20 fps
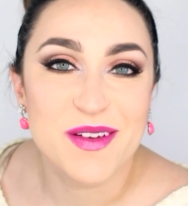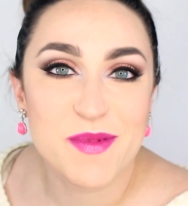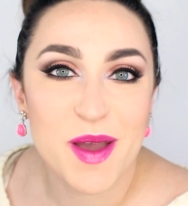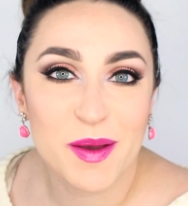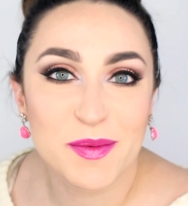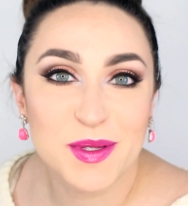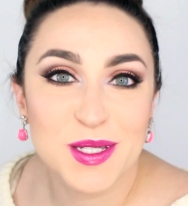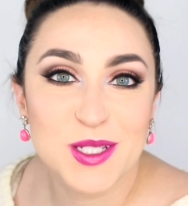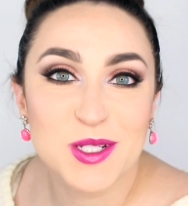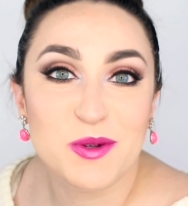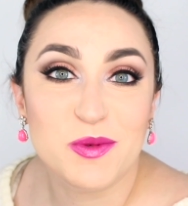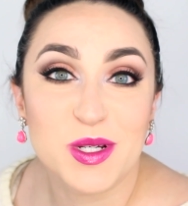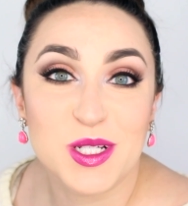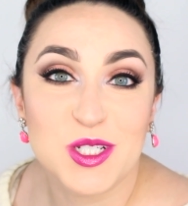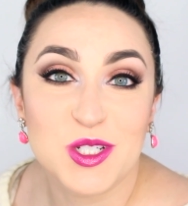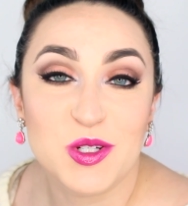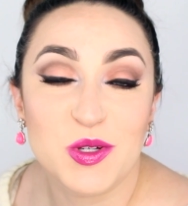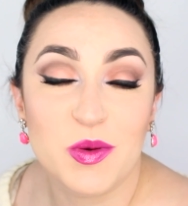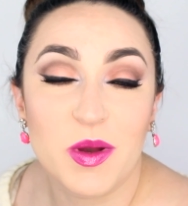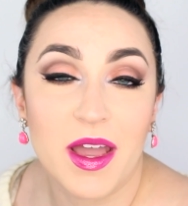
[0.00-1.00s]
I'm happy to
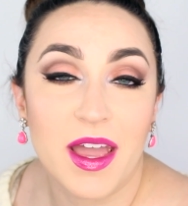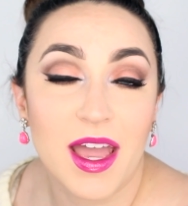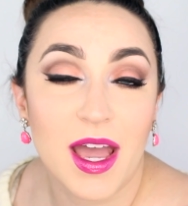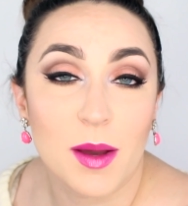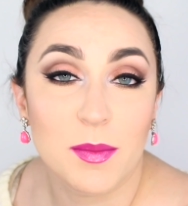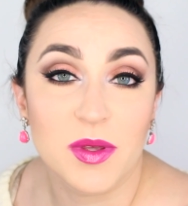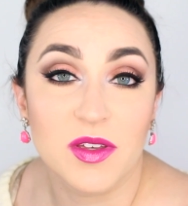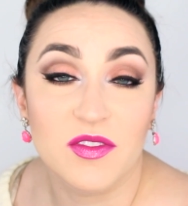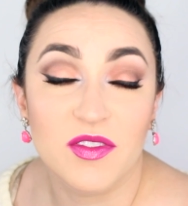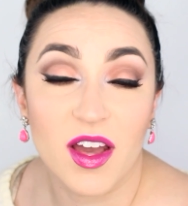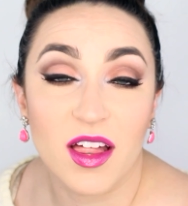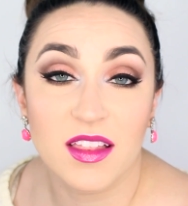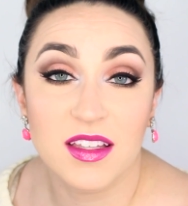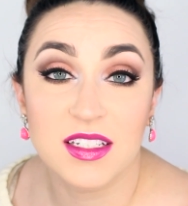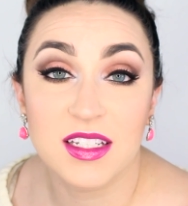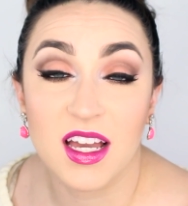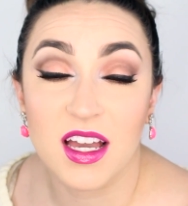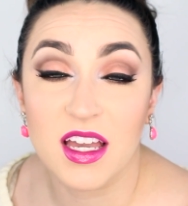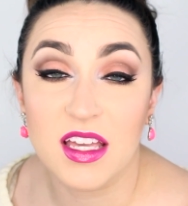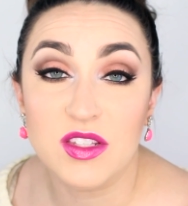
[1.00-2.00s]
wish you a happy
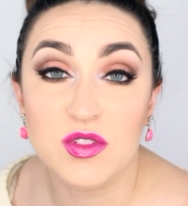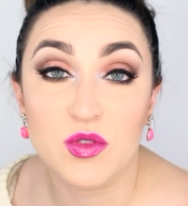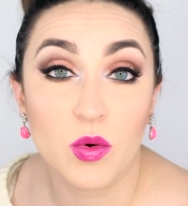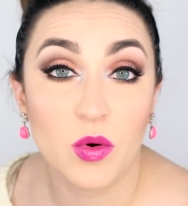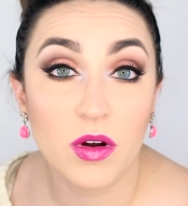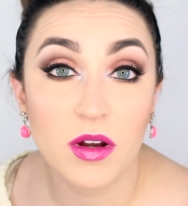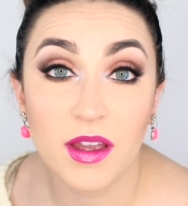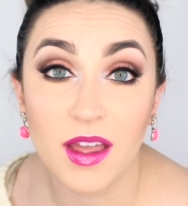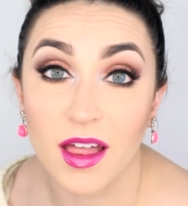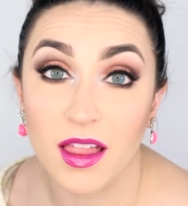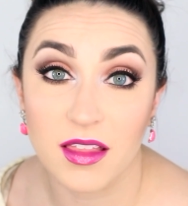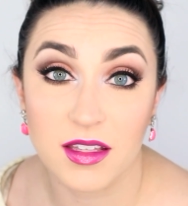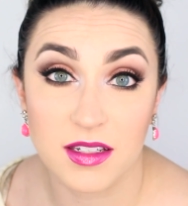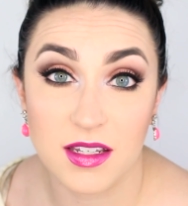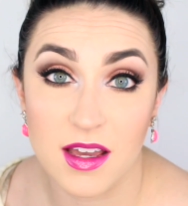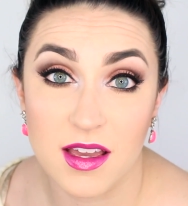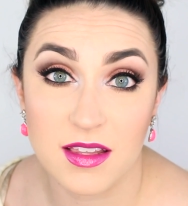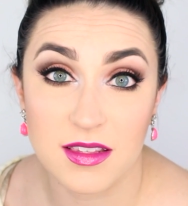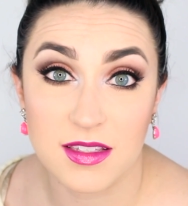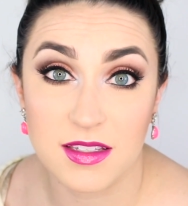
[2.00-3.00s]
Valentine's or
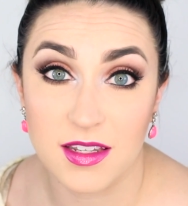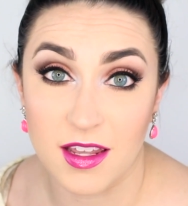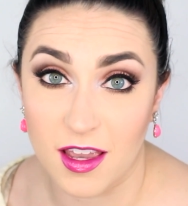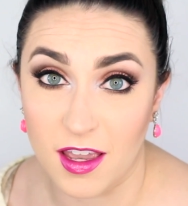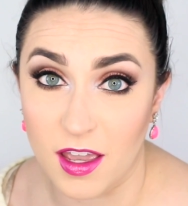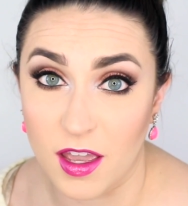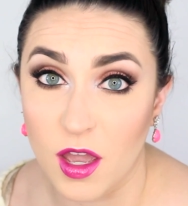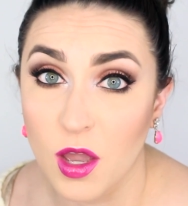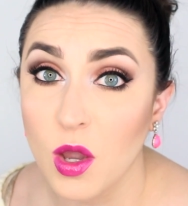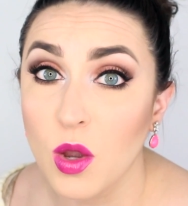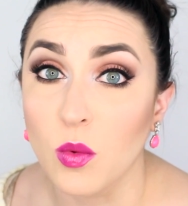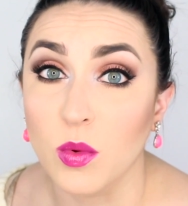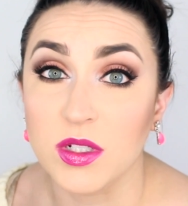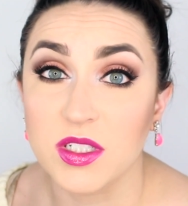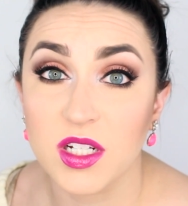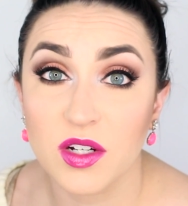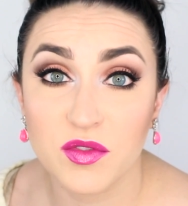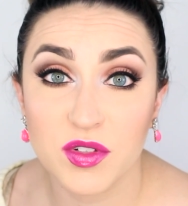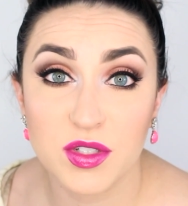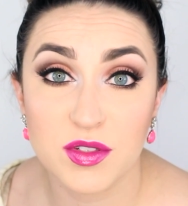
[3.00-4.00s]
Galentine's Day,
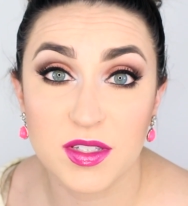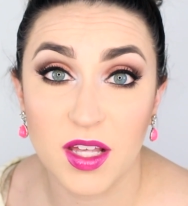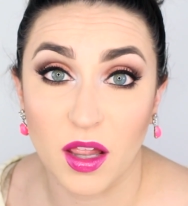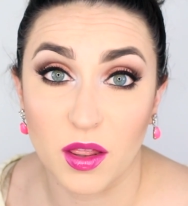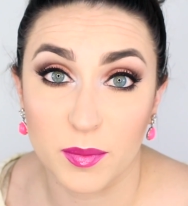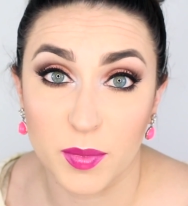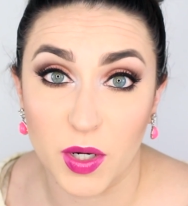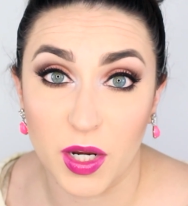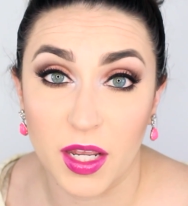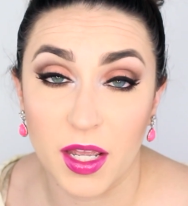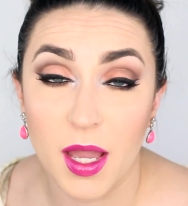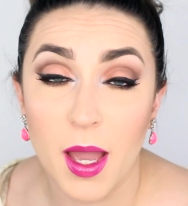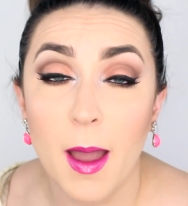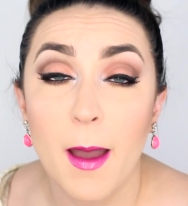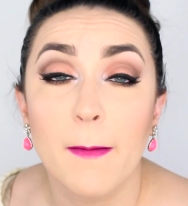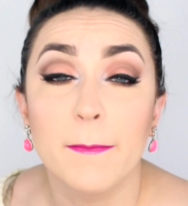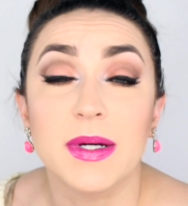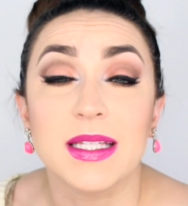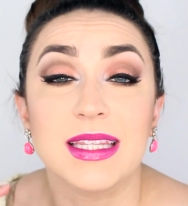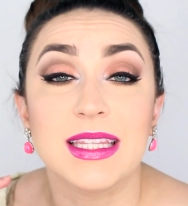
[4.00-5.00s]
whichever you celebrate,
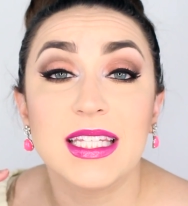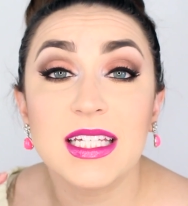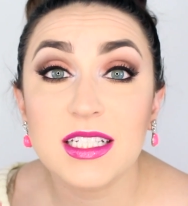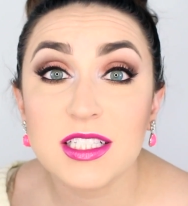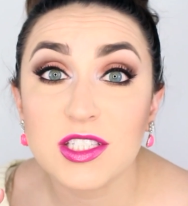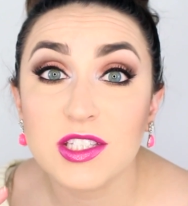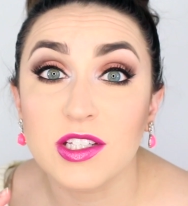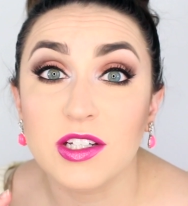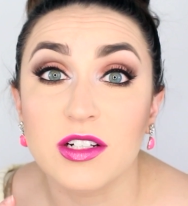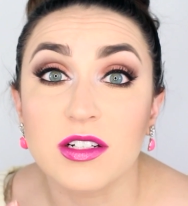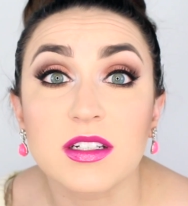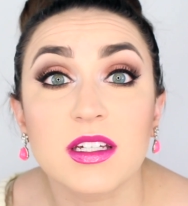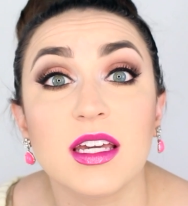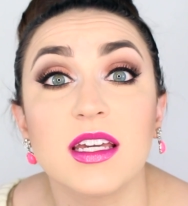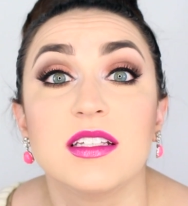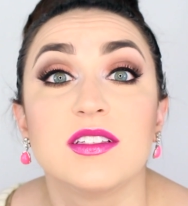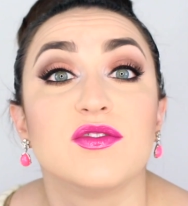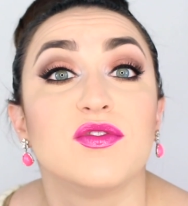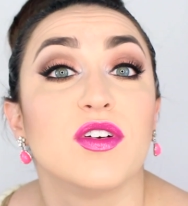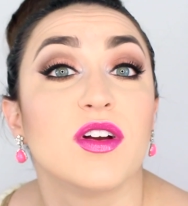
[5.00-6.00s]
but this look
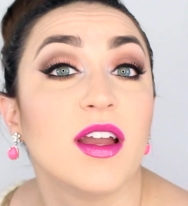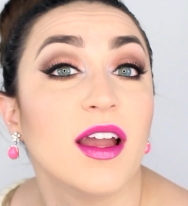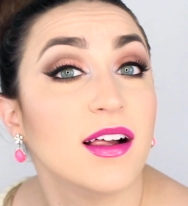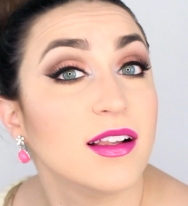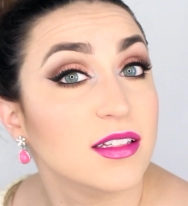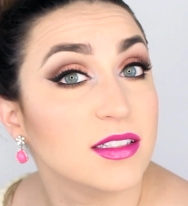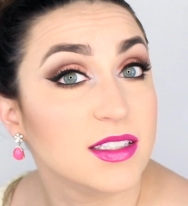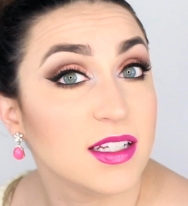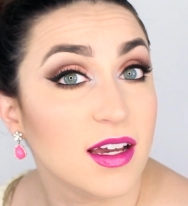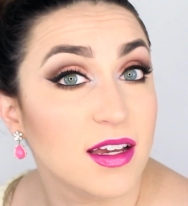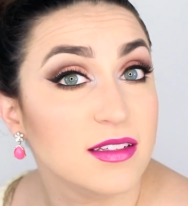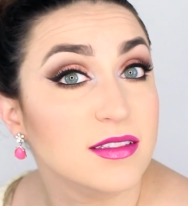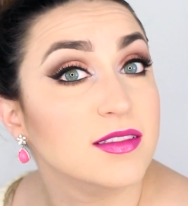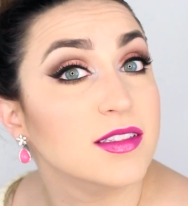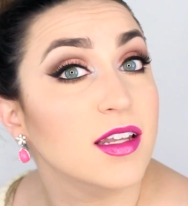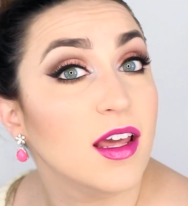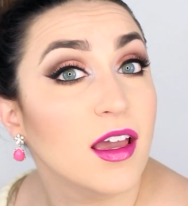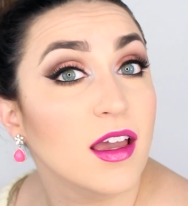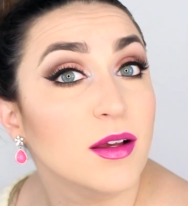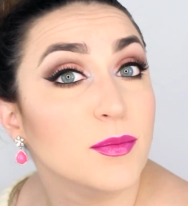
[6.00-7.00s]
is for Galentine's
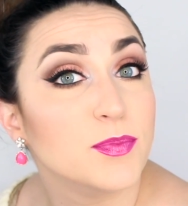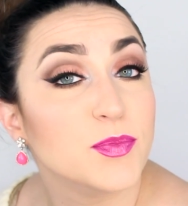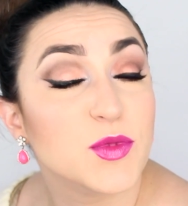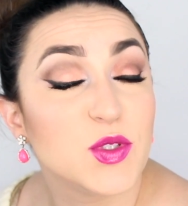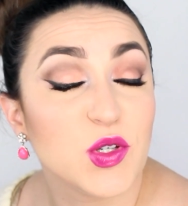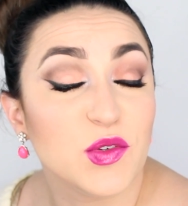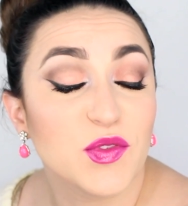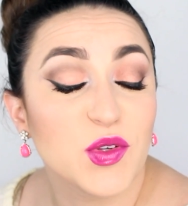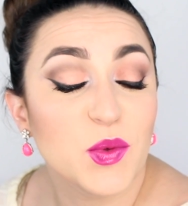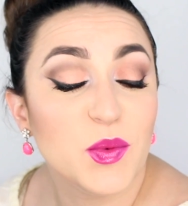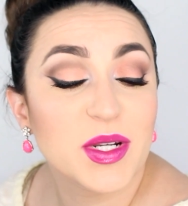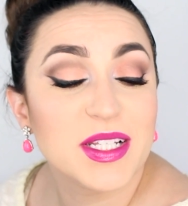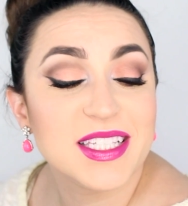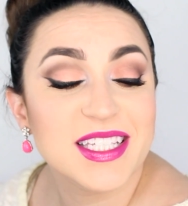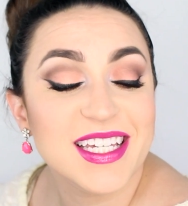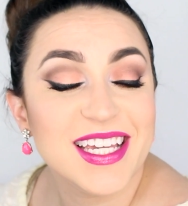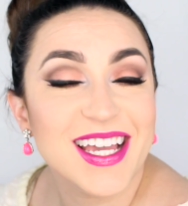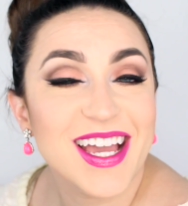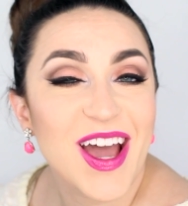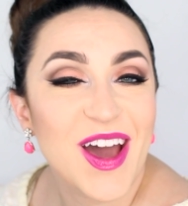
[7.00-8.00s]
Day. So if you want to
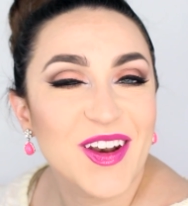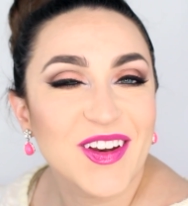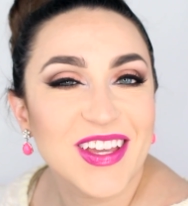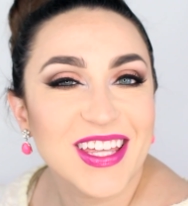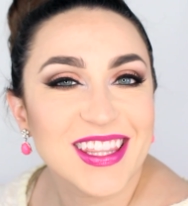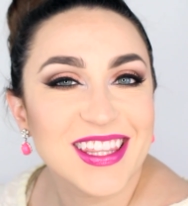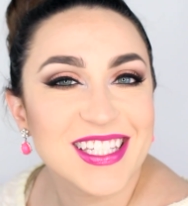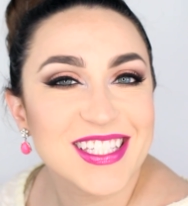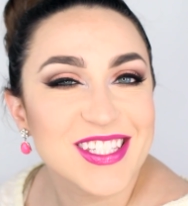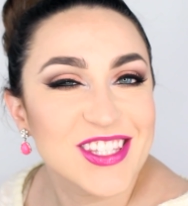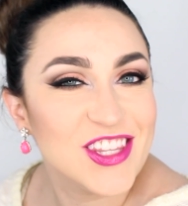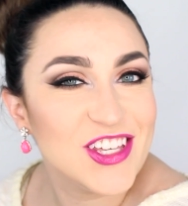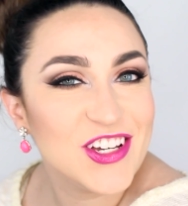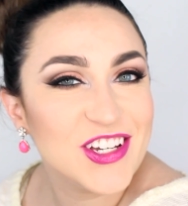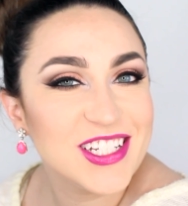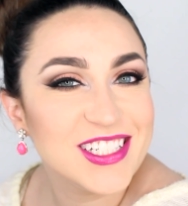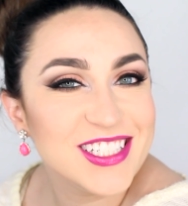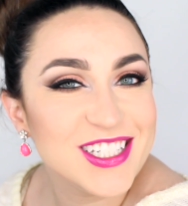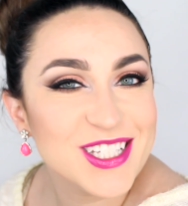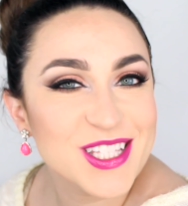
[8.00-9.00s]
see how to get this
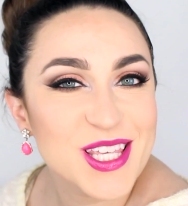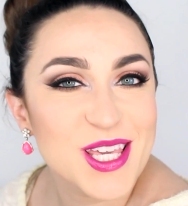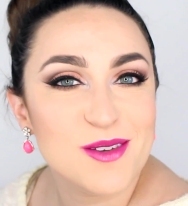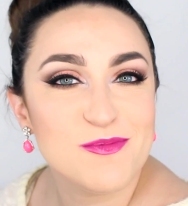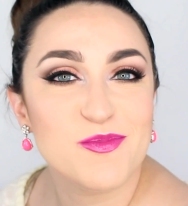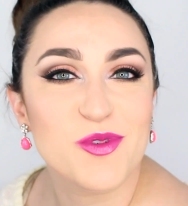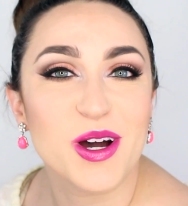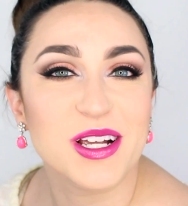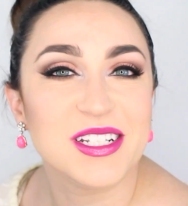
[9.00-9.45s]
look, just keep